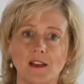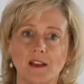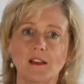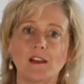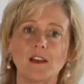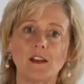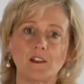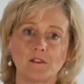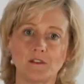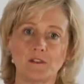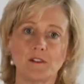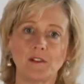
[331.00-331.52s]
not
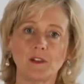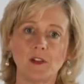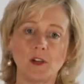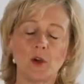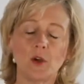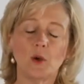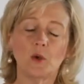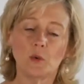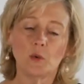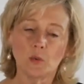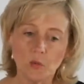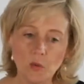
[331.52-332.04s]
enough.
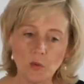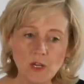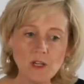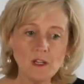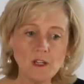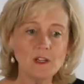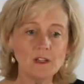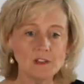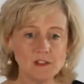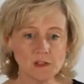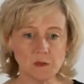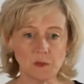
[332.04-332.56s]

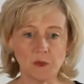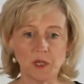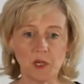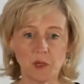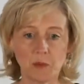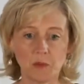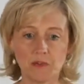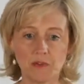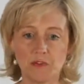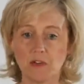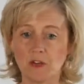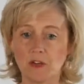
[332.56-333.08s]
We need to be
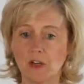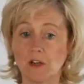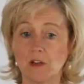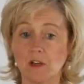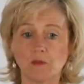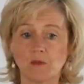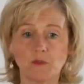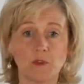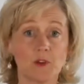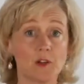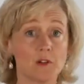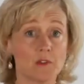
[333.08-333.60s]
able to get
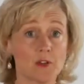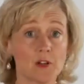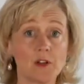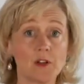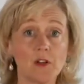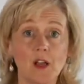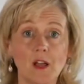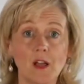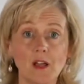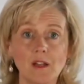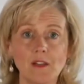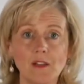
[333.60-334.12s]
in front of a
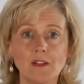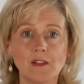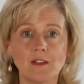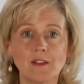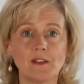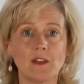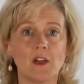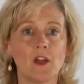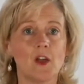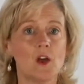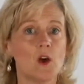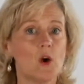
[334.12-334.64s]

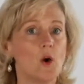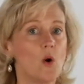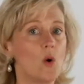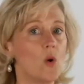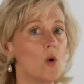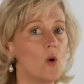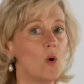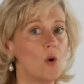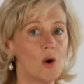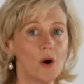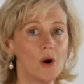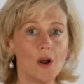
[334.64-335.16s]
client
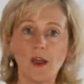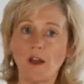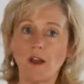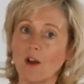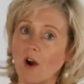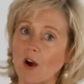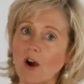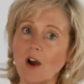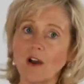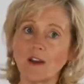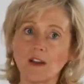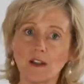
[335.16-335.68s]
or
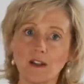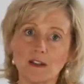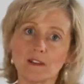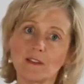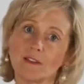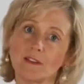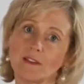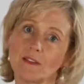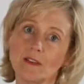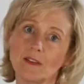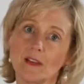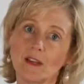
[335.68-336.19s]
an
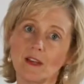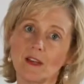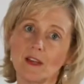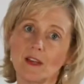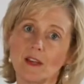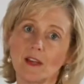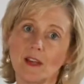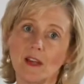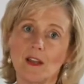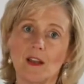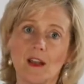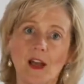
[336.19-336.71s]
audience
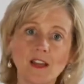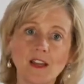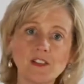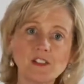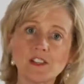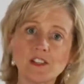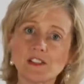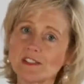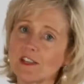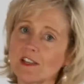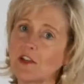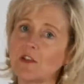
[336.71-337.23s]
and not
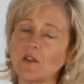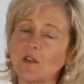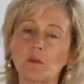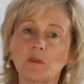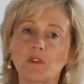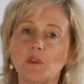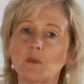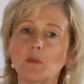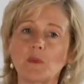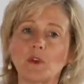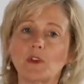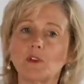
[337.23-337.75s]
just tell them
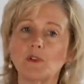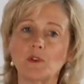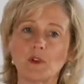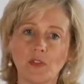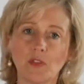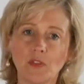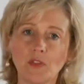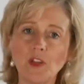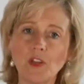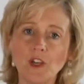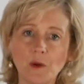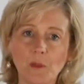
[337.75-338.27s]
something new
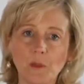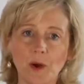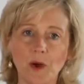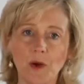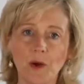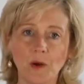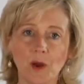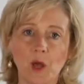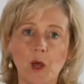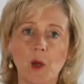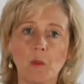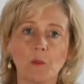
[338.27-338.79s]
to think
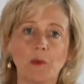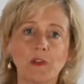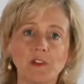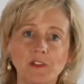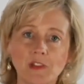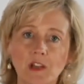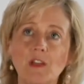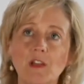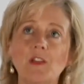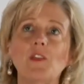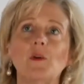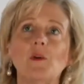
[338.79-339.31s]
about, but
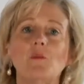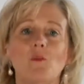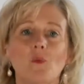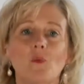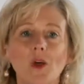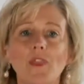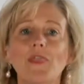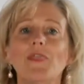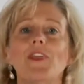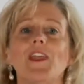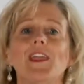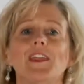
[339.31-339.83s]
tell them
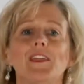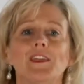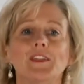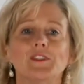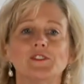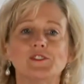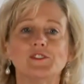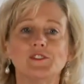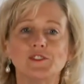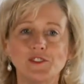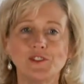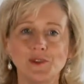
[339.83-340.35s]
what they
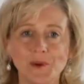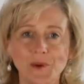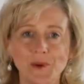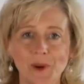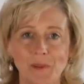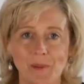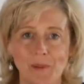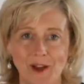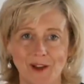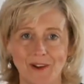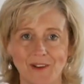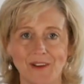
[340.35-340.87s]
can do
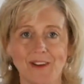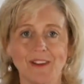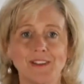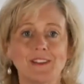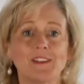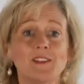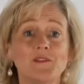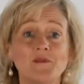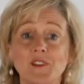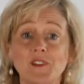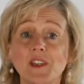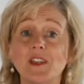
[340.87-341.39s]
about
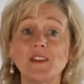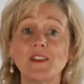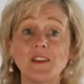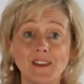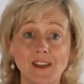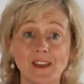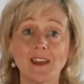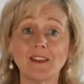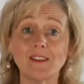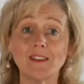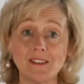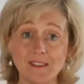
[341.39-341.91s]
it the
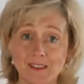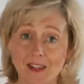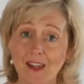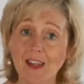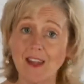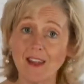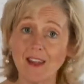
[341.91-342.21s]
very next